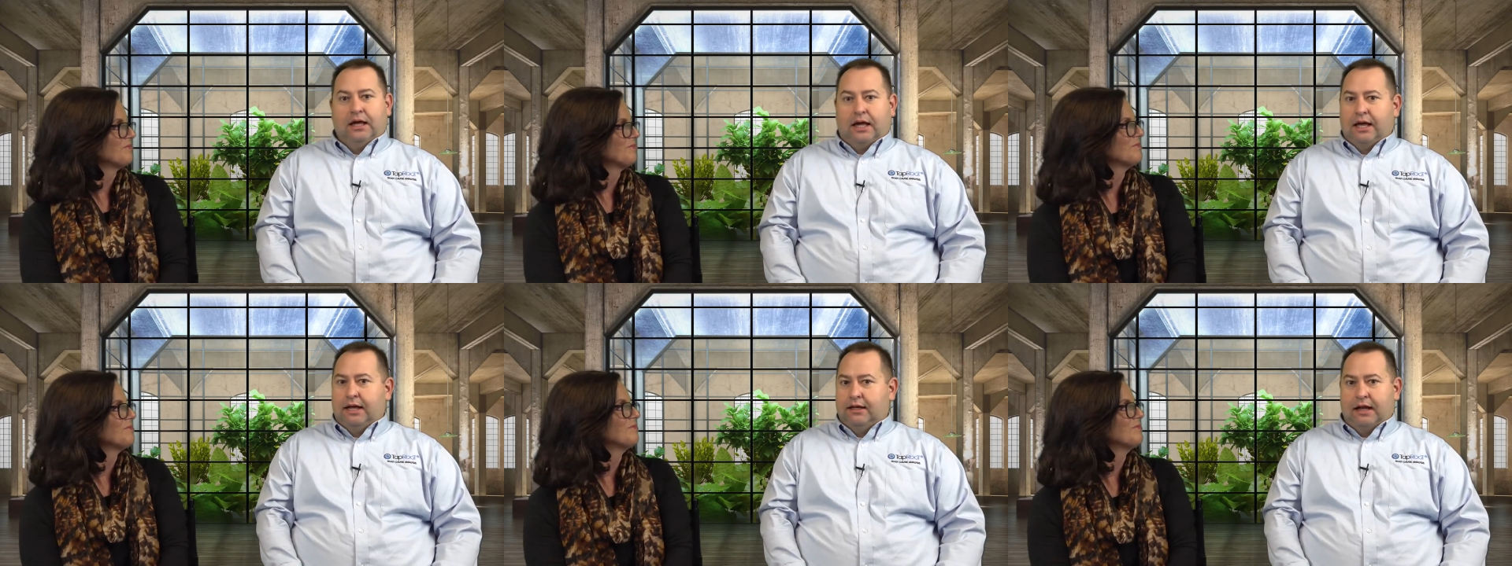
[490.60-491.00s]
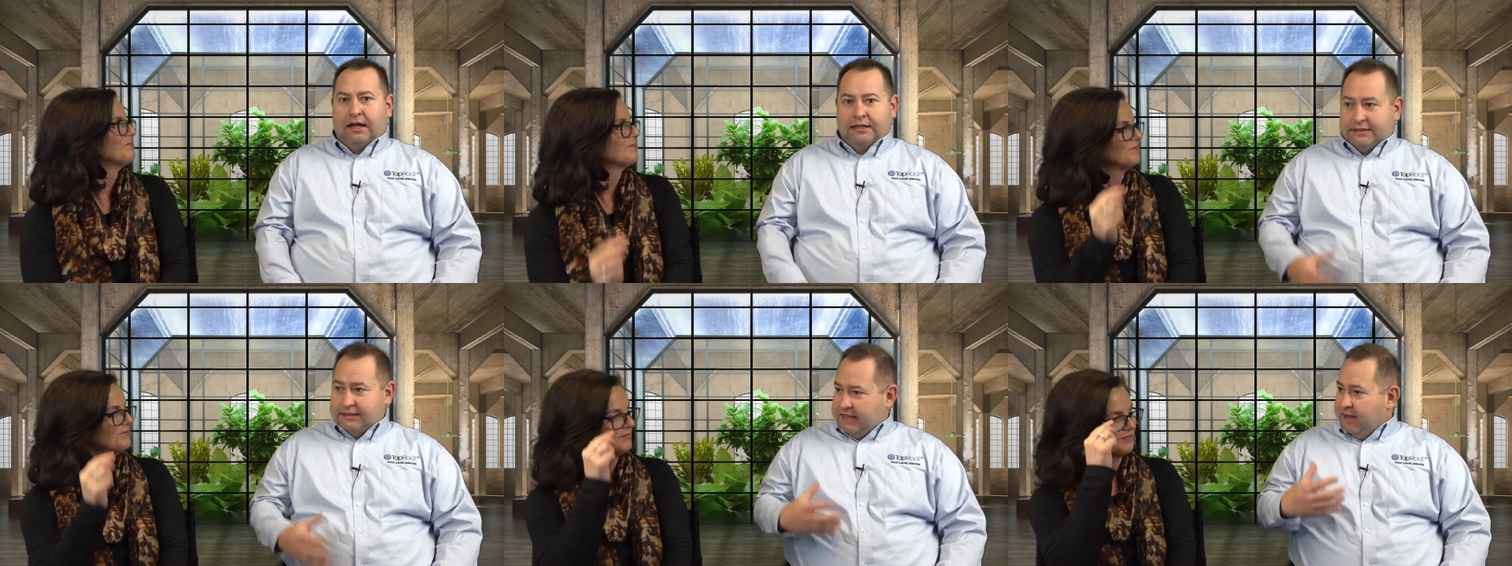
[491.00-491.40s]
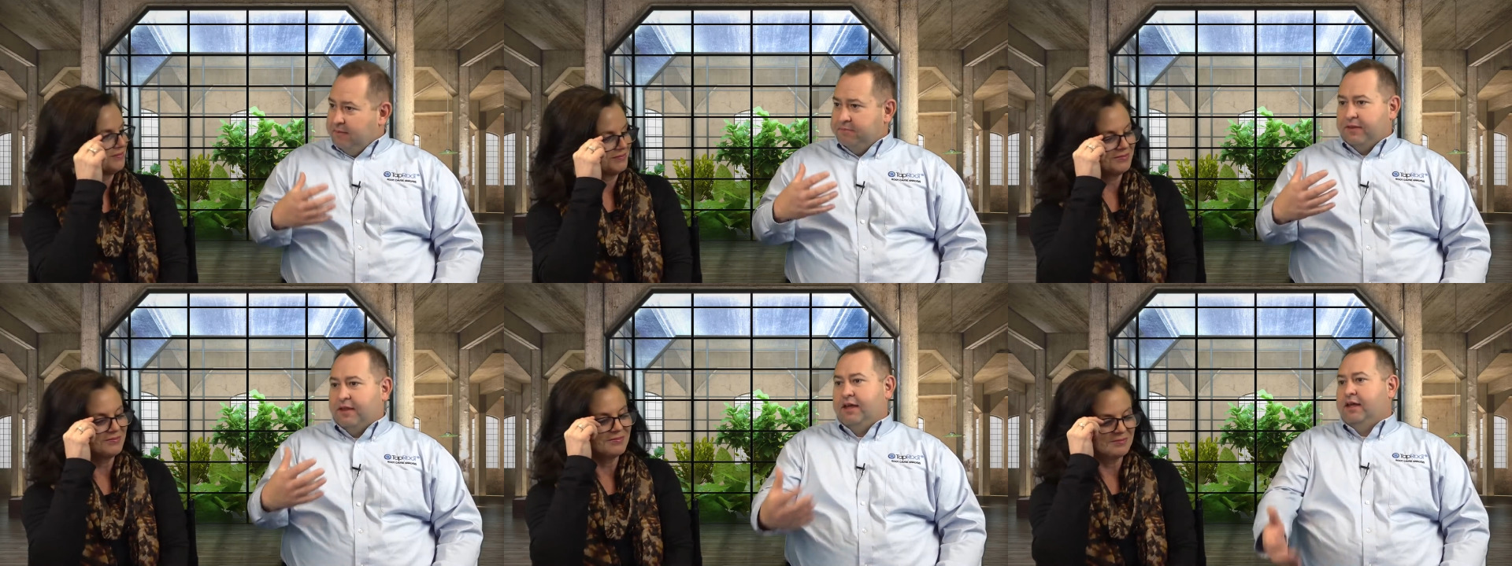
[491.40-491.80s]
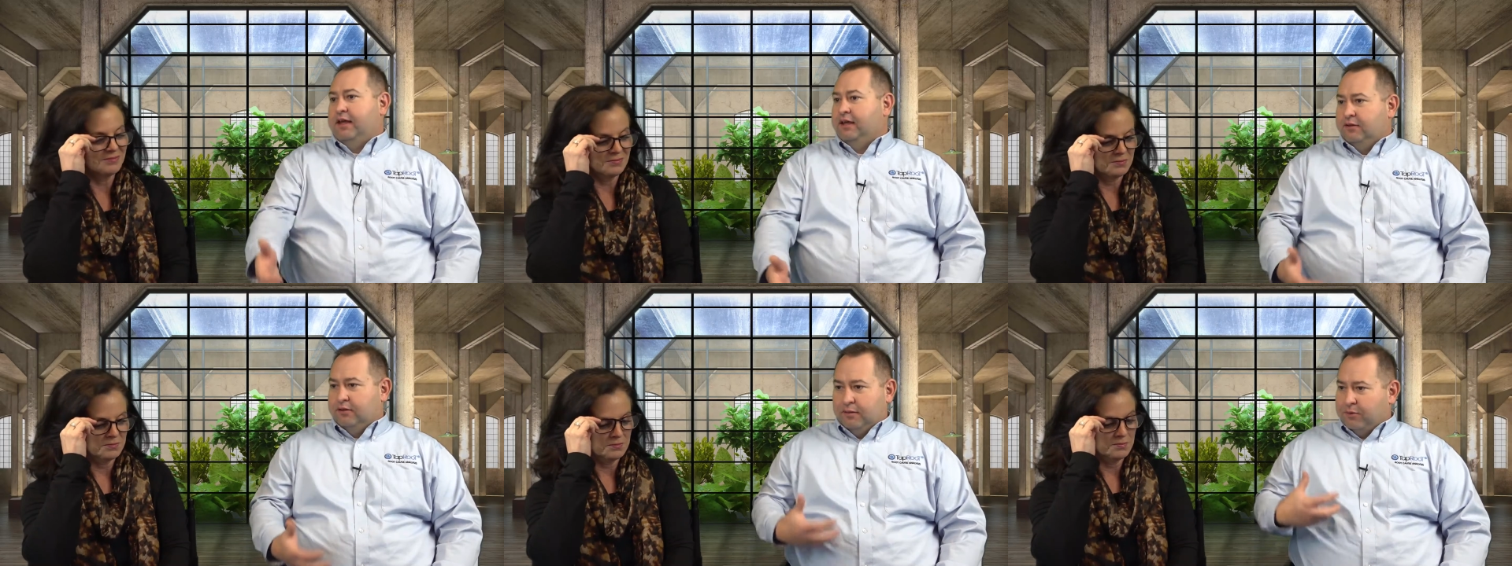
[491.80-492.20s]
Speaker 1: and and same thing
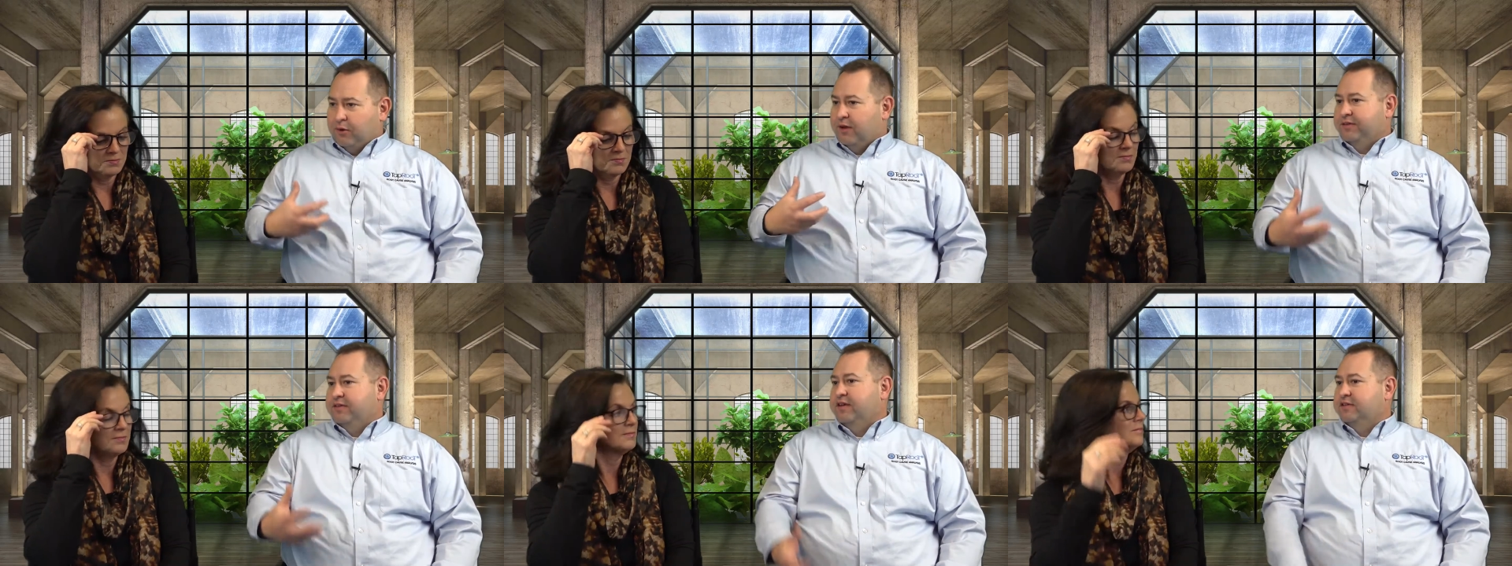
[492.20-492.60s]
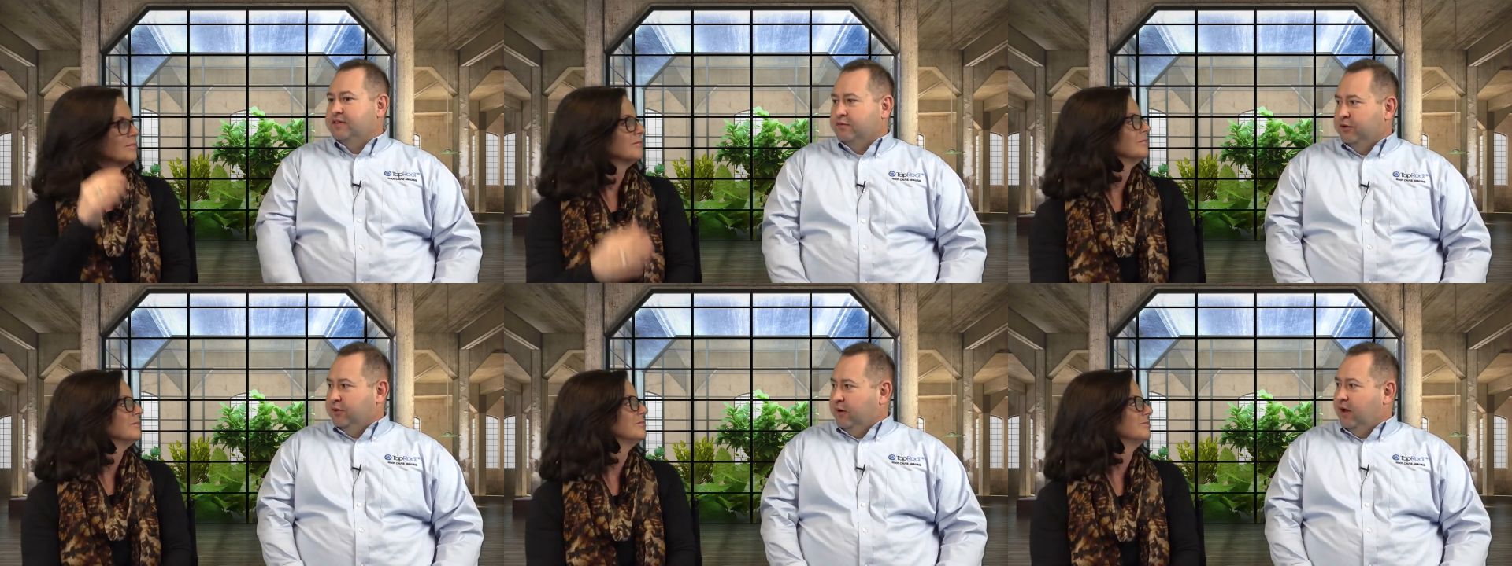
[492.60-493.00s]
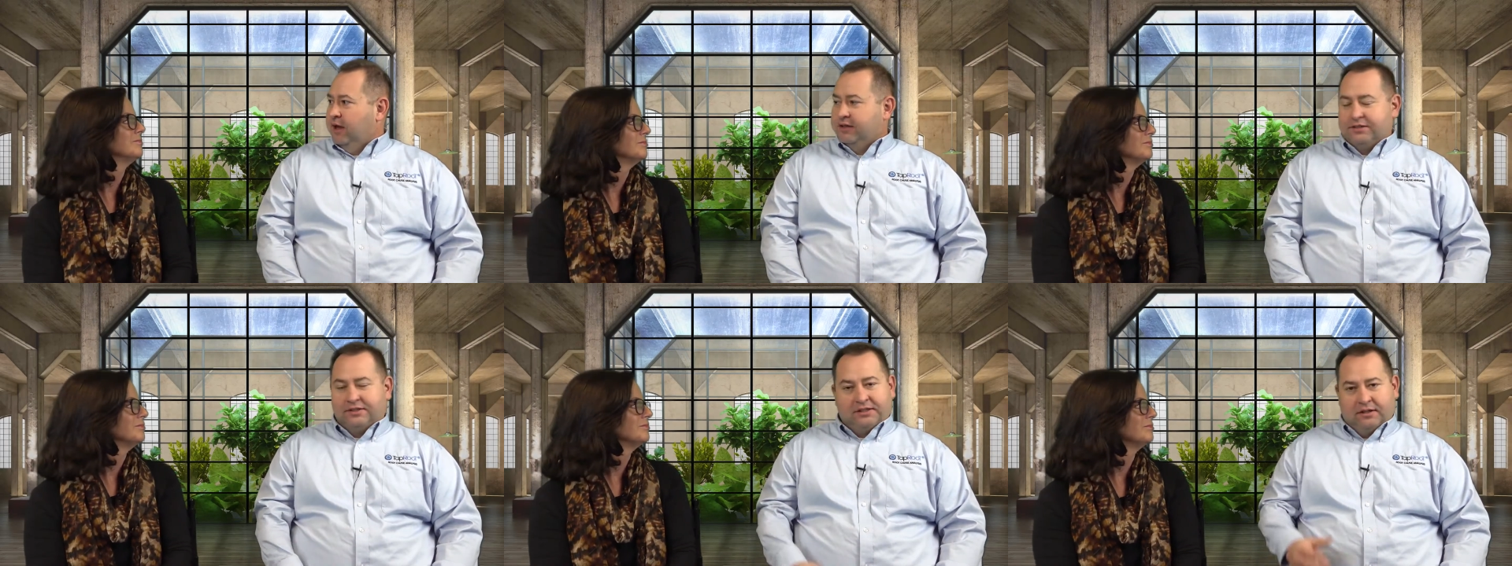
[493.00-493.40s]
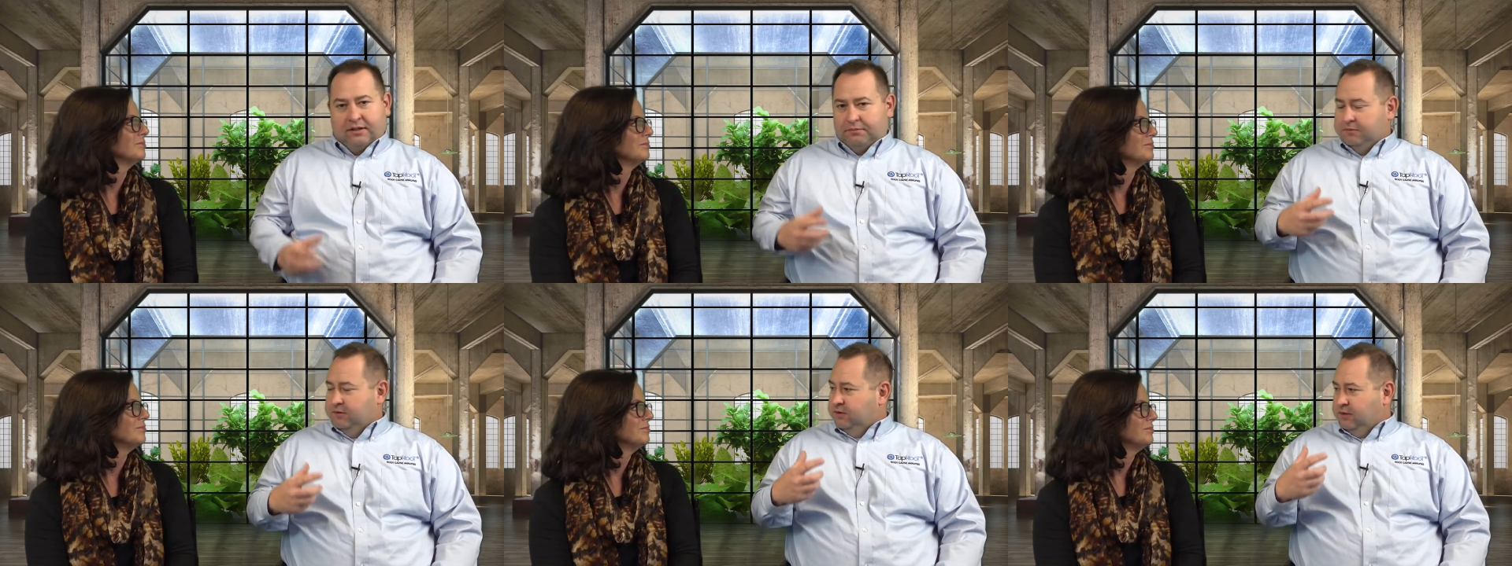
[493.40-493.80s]
in the process of your audits, uh,